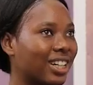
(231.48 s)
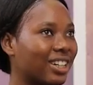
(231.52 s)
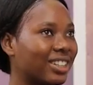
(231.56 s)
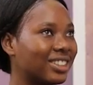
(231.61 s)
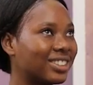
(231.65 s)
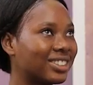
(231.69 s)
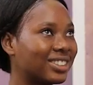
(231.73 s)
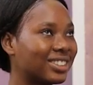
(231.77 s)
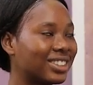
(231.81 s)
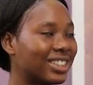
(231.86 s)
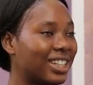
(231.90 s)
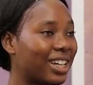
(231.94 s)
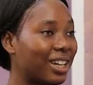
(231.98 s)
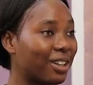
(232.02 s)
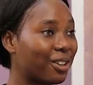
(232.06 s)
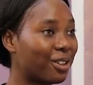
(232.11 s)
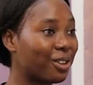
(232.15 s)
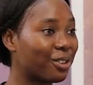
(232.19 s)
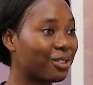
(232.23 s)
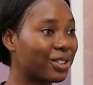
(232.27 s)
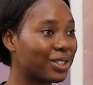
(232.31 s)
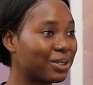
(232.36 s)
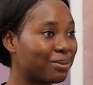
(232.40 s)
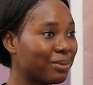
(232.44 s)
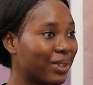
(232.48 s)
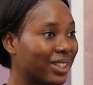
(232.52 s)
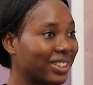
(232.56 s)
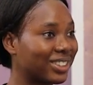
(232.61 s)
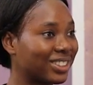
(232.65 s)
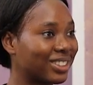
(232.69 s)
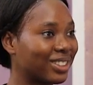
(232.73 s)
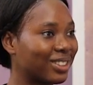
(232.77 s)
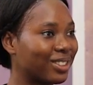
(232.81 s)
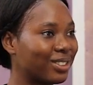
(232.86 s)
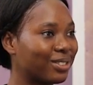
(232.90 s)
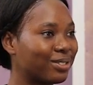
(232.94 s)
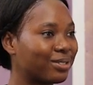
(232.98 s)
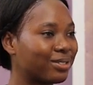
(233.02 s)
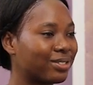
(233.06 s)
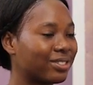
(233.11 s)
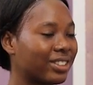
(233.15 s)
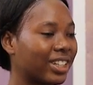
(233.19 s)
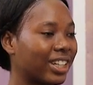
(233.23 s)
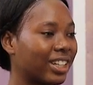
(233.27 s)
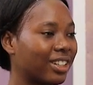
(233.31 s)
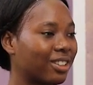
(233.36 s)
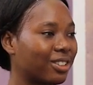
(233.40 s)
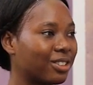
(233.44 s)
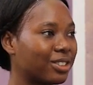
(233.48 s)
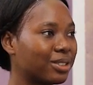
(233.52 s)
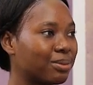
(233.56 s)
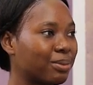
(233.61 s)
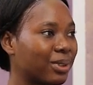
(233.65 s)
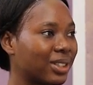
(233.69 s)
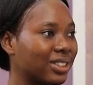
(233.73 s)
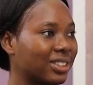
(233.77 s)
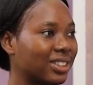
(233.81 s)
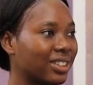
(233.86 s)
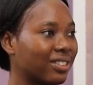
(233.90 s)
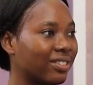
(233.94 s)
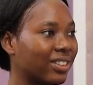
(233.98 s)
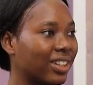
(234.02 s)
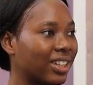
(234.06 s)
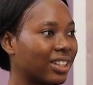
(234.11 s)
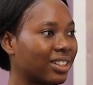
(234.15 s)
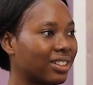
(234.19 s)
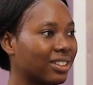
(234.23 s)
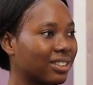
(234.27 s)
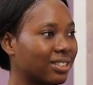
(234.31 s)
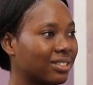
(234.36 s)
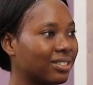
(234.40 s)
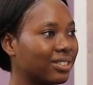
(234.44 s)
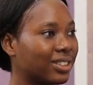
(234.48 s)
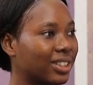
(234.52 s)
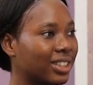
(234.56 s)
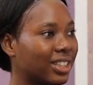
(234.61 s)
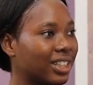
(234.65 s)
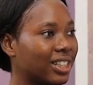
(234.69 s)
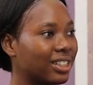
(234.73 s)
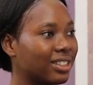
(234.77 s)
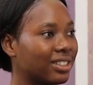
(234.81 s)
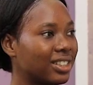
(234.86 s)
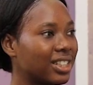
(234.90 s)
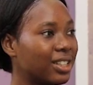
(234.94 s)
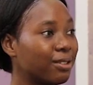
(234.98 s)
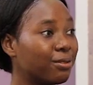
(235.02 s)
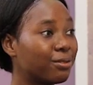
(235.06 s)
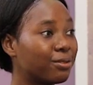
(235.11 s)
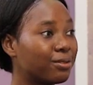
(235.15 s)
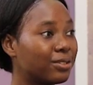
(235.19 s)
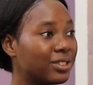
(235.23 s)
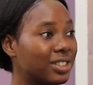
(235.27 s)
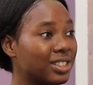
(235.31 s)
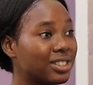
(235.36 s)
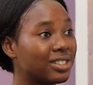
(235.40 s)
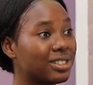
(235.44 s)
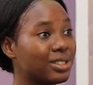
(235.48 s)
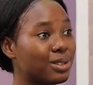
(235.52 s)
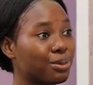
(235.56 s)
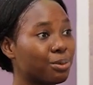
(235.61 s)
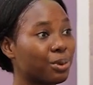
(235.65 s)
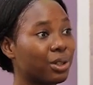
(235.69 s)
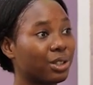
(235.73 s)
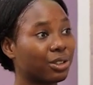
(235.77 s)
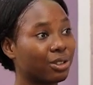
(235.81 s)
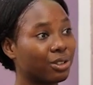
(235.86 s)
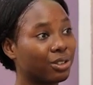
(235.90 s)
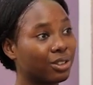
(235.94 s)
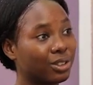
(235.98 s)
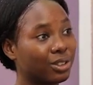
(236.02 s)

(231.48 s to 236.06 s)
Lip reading: I still encourage myself. I encourage myself like, okay, if this is what